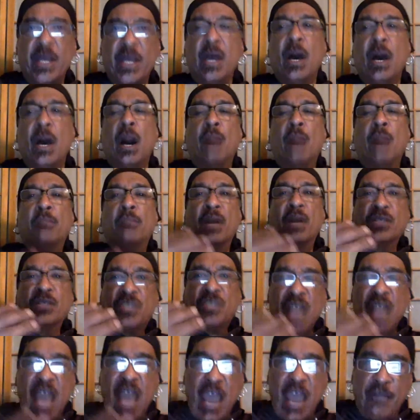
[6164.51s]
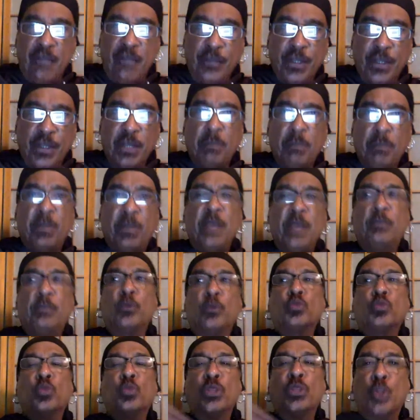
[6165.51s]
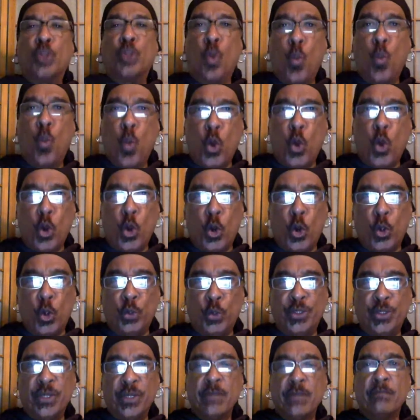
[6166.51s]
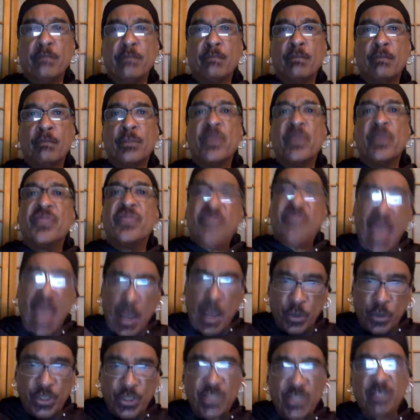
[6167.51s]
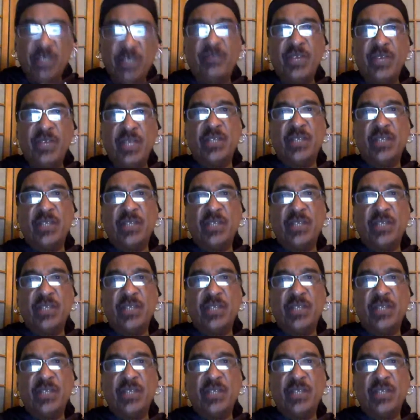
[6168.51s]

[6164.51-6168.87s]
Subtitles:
amongst African peoples with the world thousands of years.